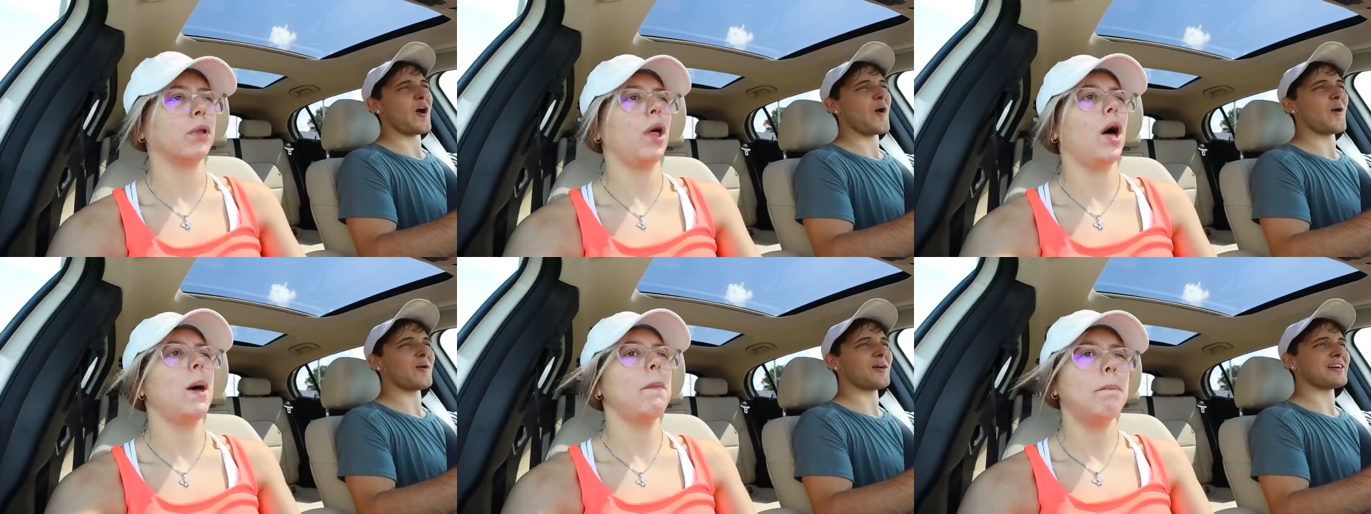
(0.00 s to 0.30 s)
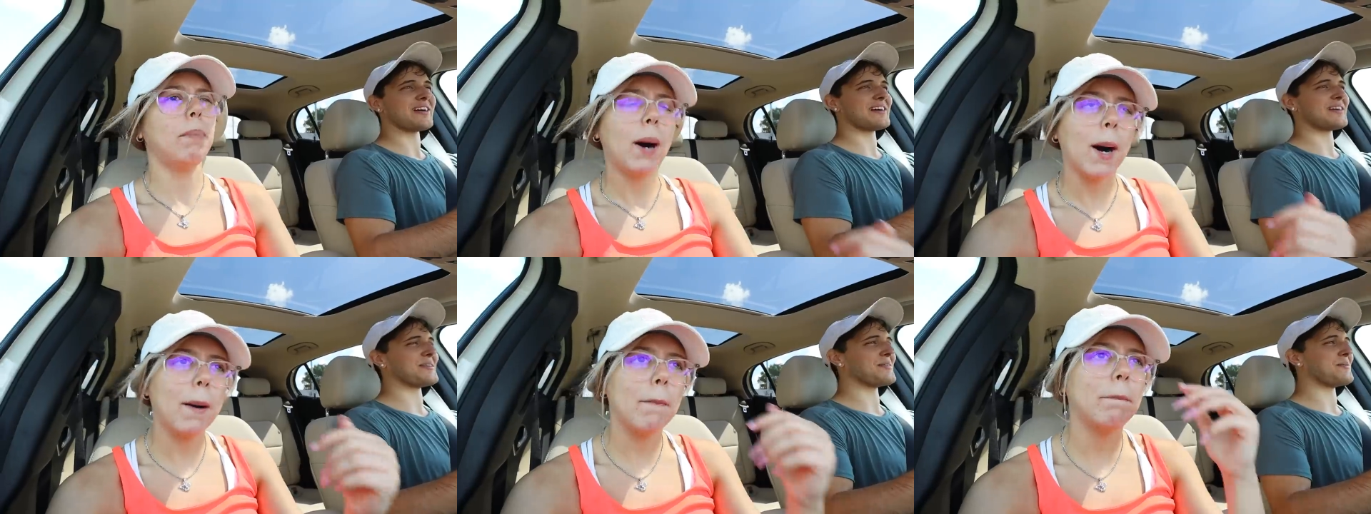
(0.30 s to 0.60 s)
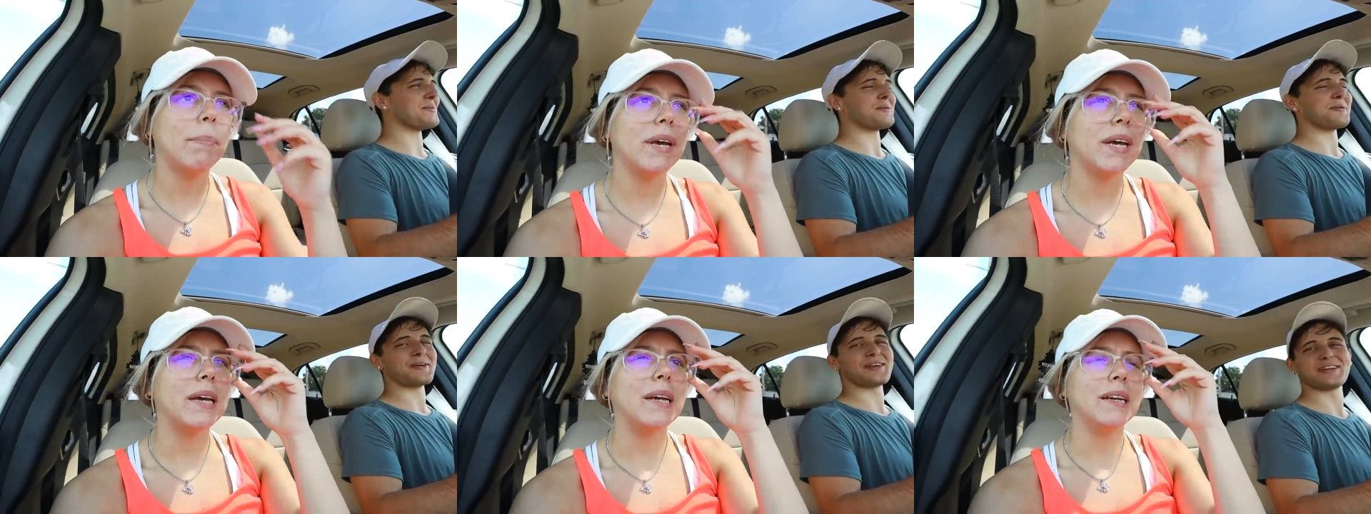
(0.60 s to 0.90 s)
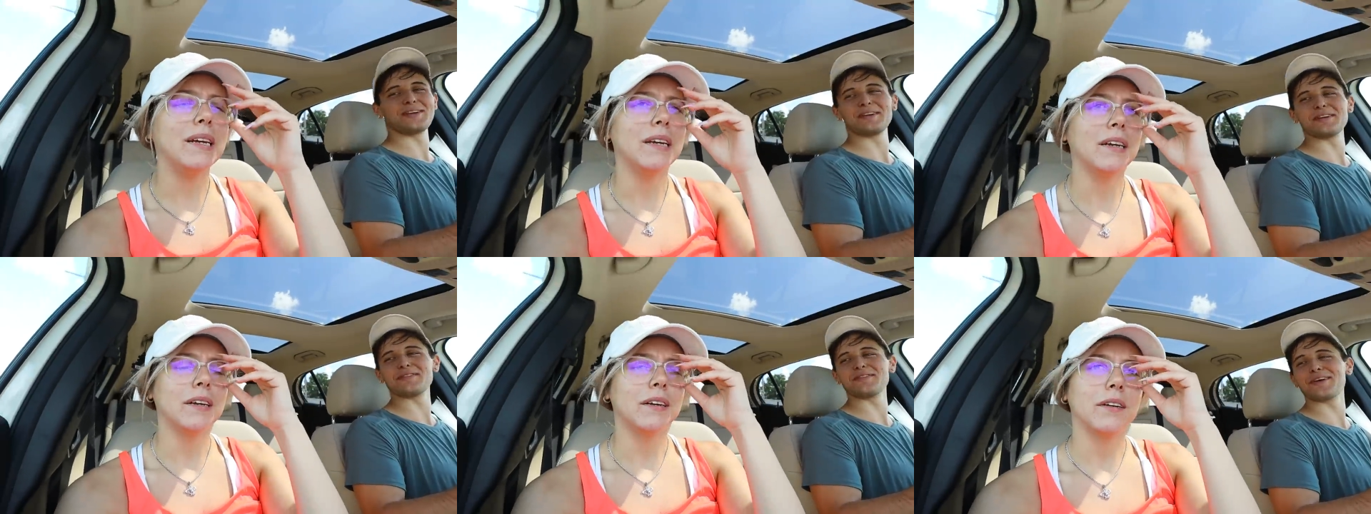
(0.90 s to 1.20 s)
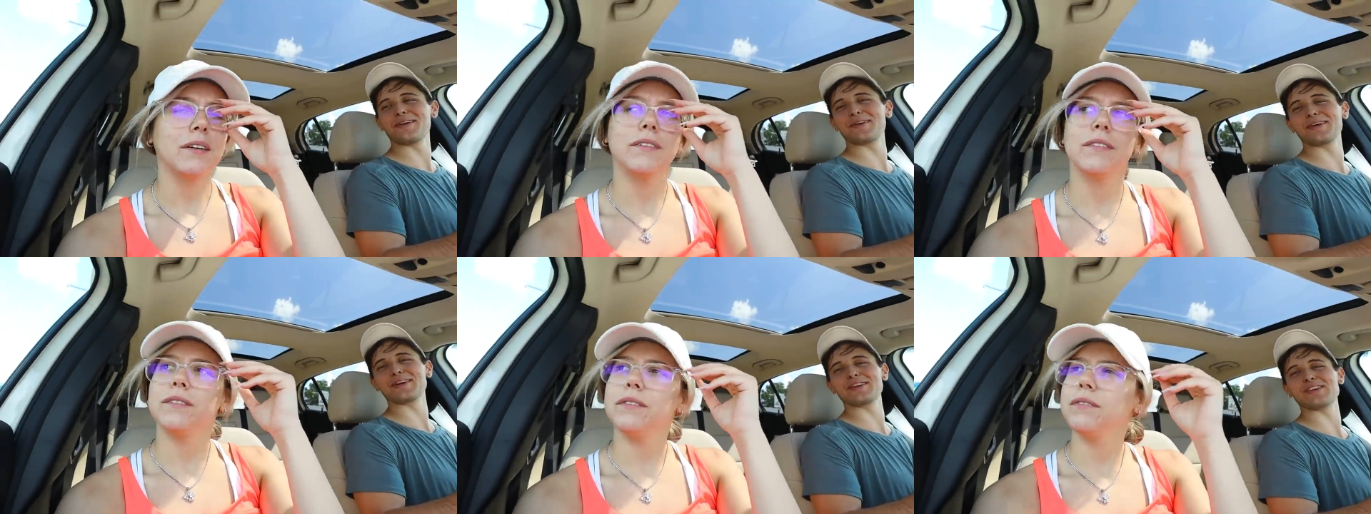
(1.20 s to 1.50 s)
Speaker 1: blood pumping. You don't even know
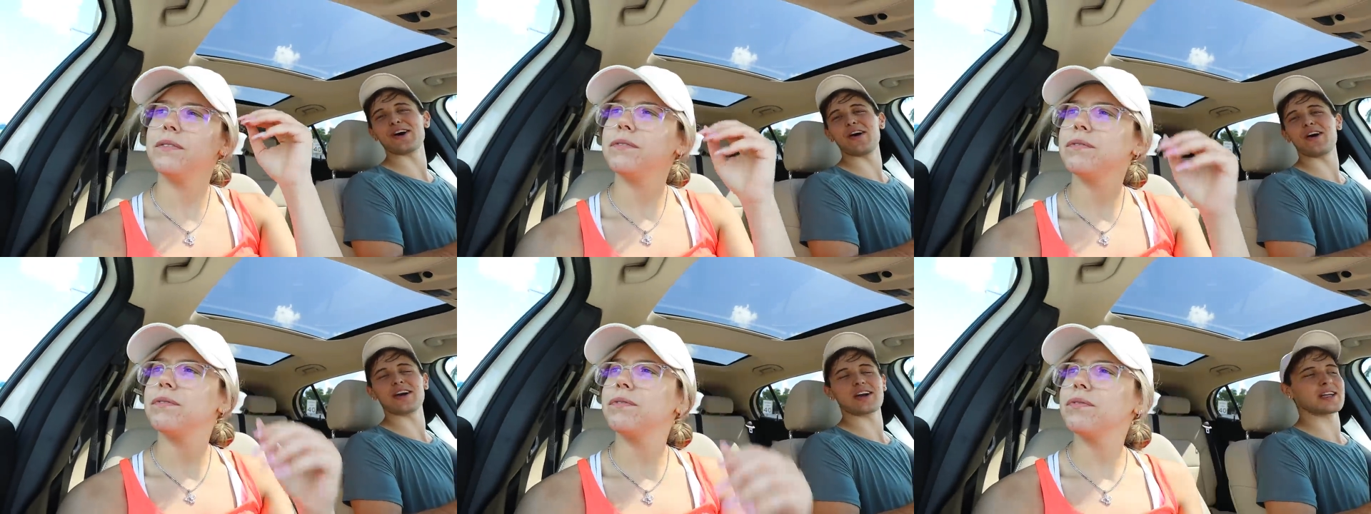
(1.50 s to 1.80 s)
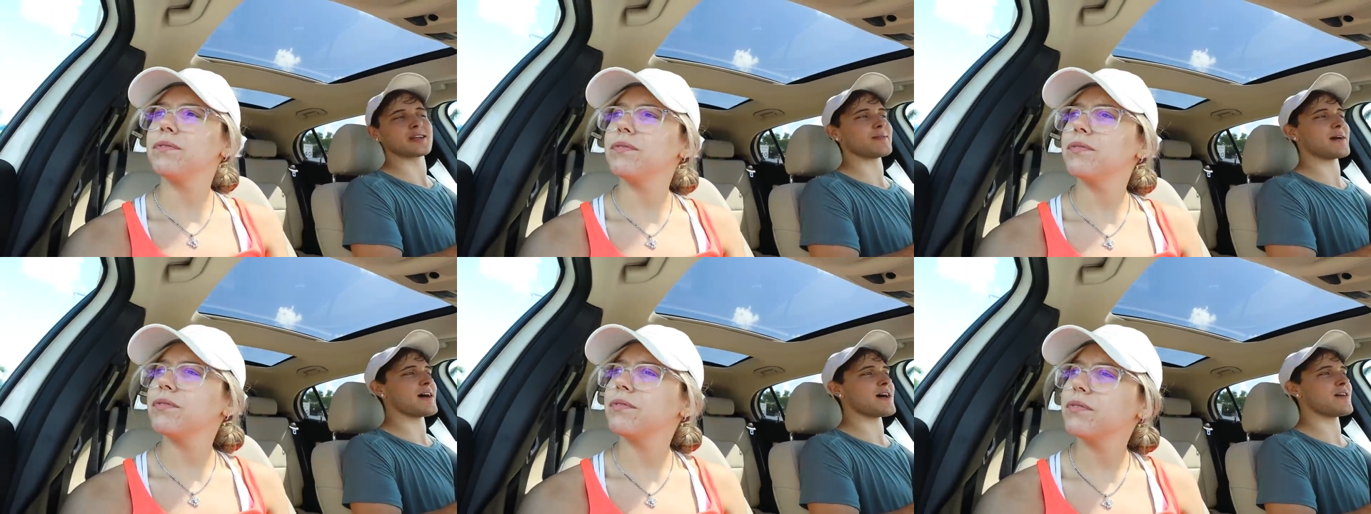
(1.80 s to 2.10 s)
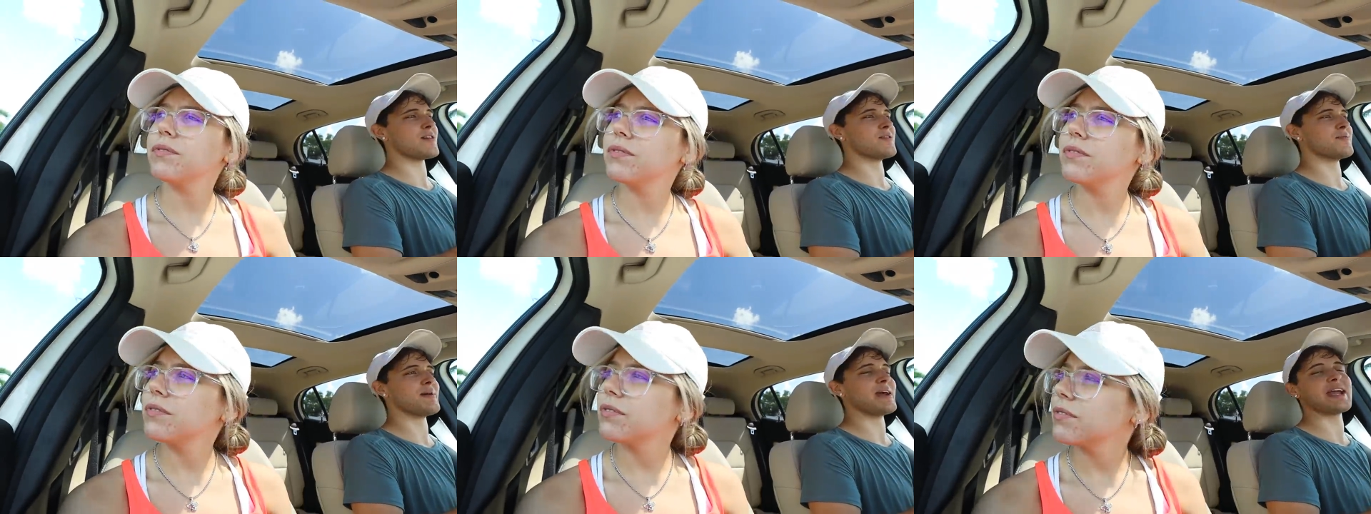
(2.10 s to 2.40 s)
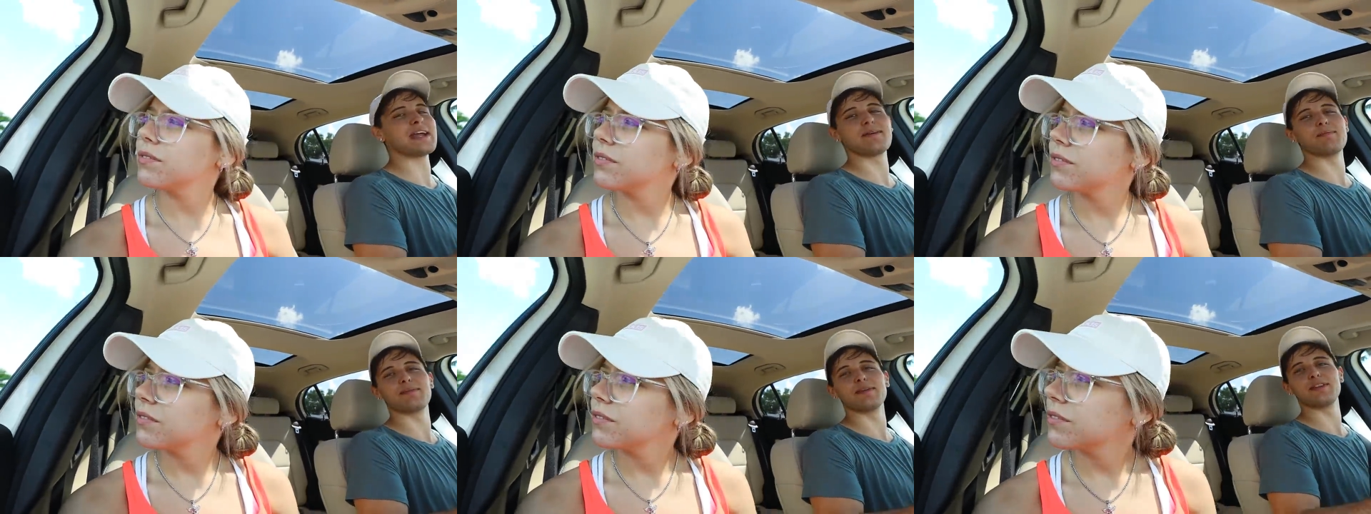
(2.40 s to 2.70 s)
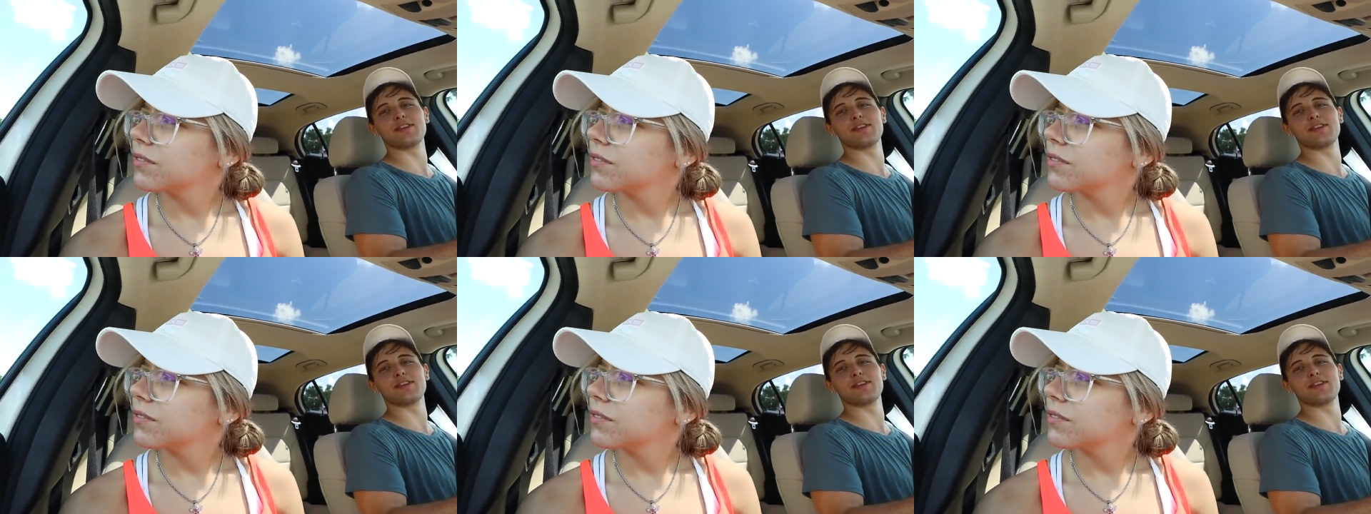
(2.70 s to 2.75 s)
what you're talking about, babe.